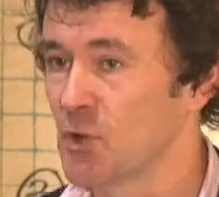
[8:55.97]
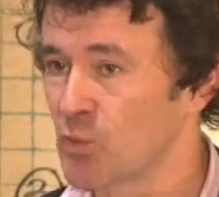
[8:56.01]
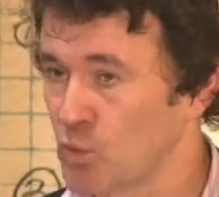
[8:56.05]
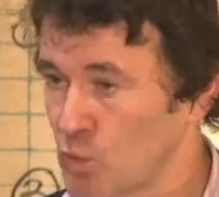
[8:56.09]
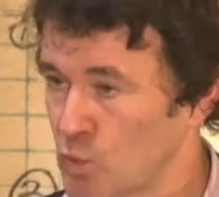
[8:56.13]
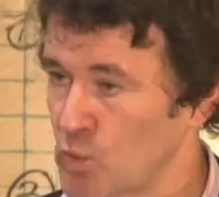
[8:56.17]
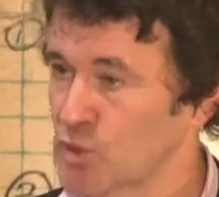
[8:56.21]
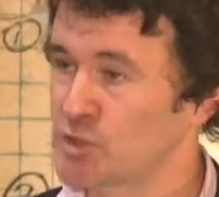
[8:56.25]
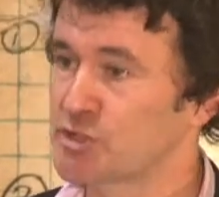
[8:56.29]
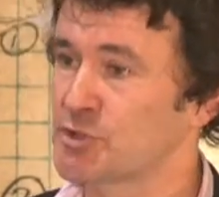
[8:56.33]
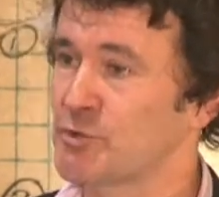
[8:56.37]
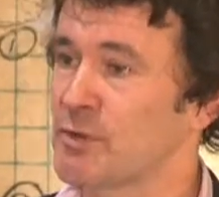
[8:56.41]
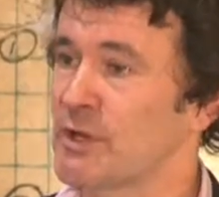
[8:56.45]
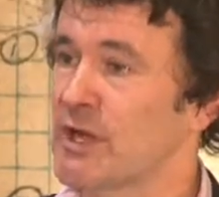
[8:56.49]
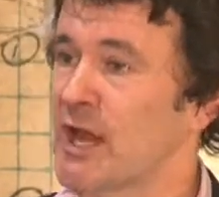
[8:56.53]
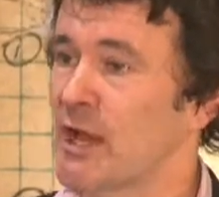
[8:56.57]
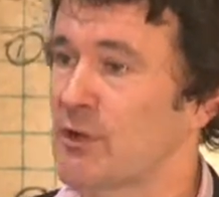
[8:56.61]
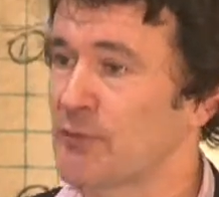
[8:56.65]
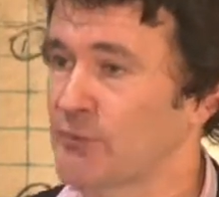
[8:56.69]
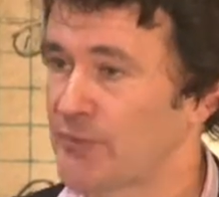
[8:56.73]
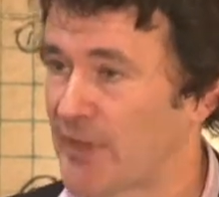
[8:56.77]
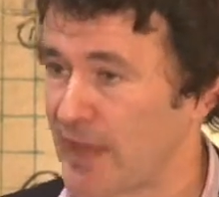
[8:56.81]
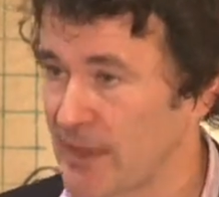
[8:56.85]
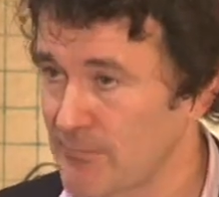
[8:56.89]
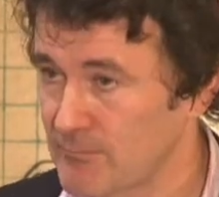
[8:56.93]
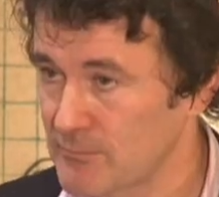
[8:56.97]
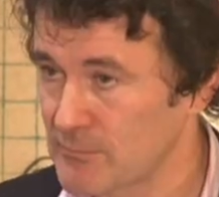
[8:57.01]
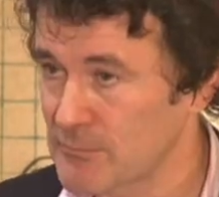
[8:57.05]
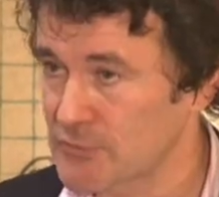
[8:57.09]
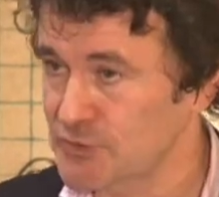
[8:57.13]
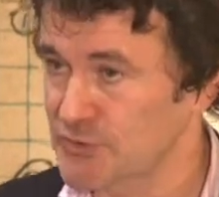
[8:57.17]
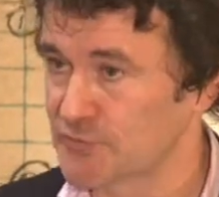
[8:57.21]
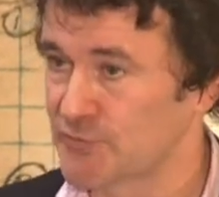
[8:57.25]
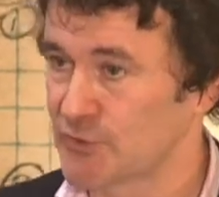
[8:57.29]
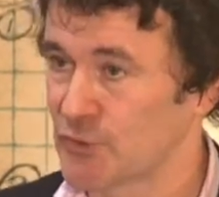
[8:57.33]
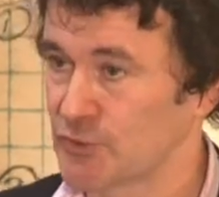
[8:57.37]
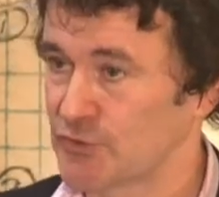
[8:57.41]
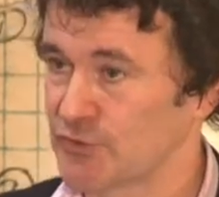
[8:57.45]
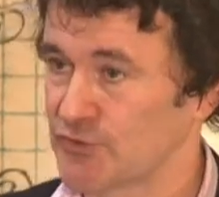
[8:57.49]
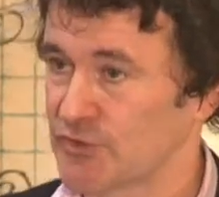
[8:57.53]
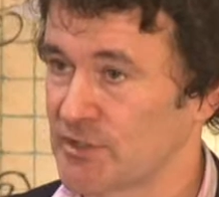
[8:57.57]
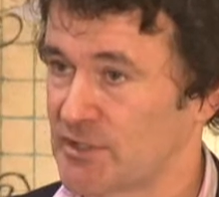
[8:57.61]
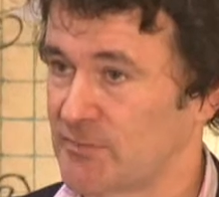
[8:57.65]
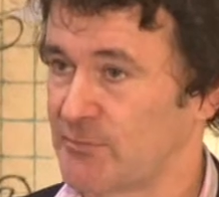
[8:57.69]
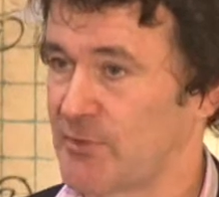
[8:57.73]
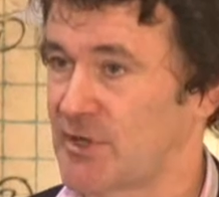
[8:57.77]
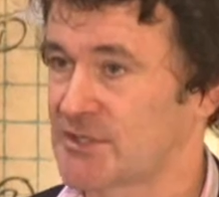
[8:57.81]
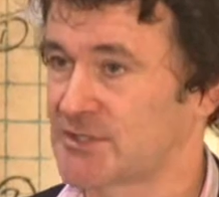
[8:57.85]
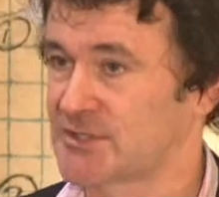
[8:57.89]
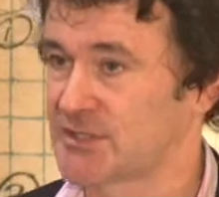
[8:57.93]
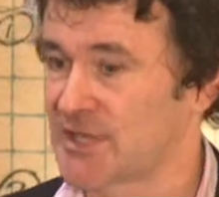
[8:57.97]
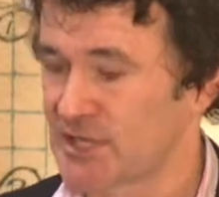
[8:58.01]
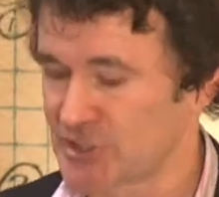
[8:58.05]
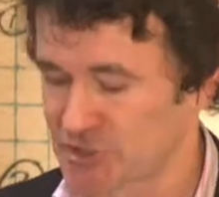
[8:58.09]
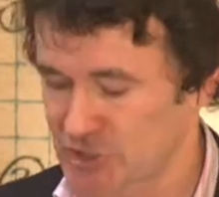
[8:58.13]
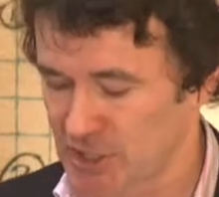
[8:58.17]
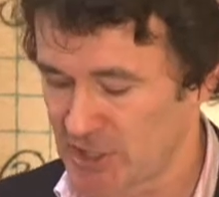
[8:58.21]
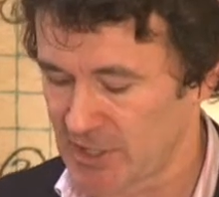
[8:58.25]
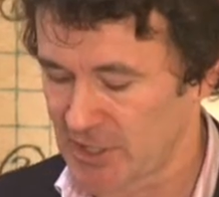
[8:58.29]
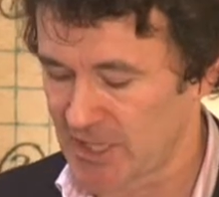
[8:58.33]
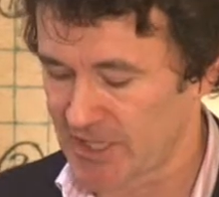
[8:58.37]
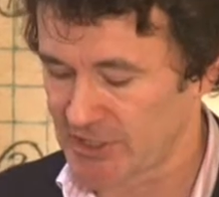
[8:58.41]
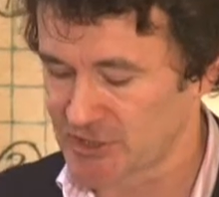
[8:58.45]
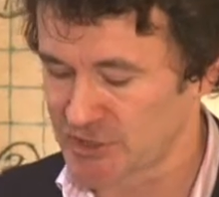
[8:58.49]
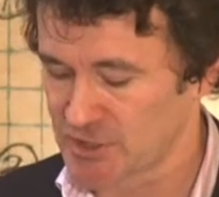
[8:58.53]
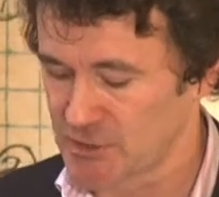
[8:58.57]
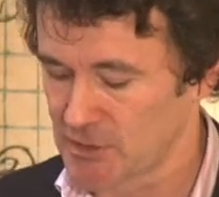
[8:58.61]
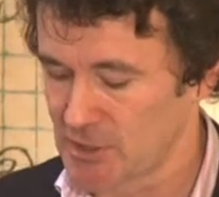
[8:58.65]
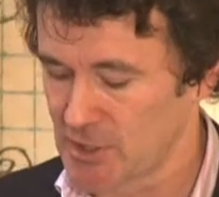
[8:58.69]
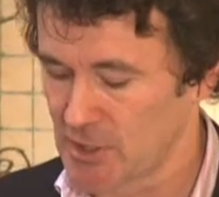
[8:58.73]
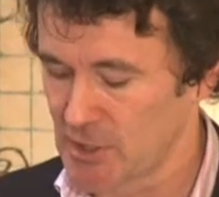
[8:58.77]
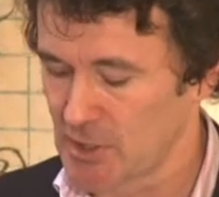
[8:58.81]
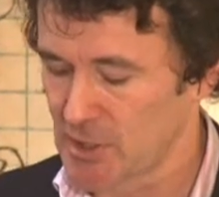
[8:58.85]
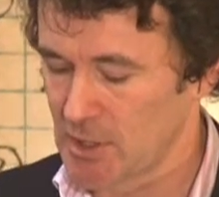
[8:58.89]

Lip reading: would you allow them to vote in a presidential election?